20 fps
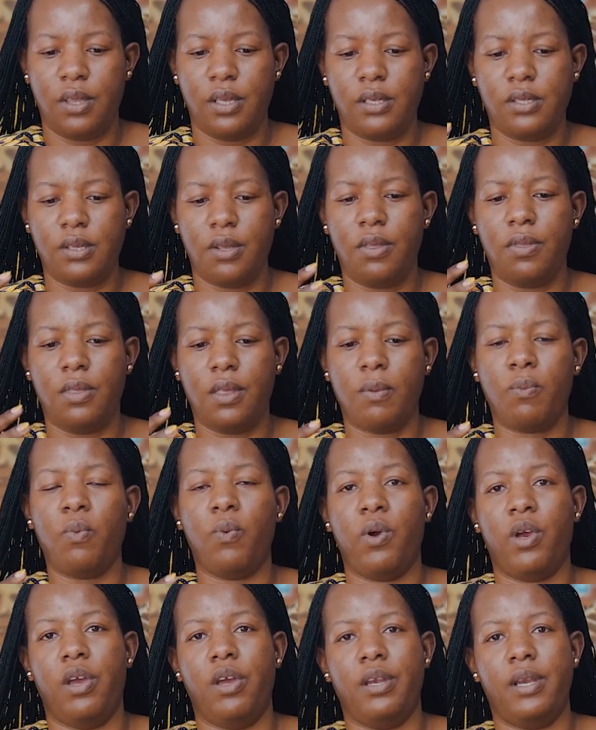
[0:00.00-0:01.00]
this theme
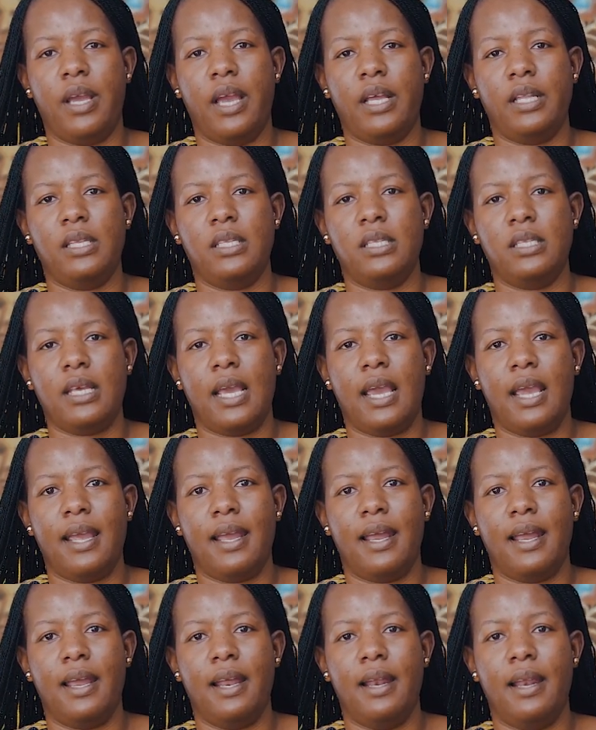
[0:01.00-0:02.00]
word and say,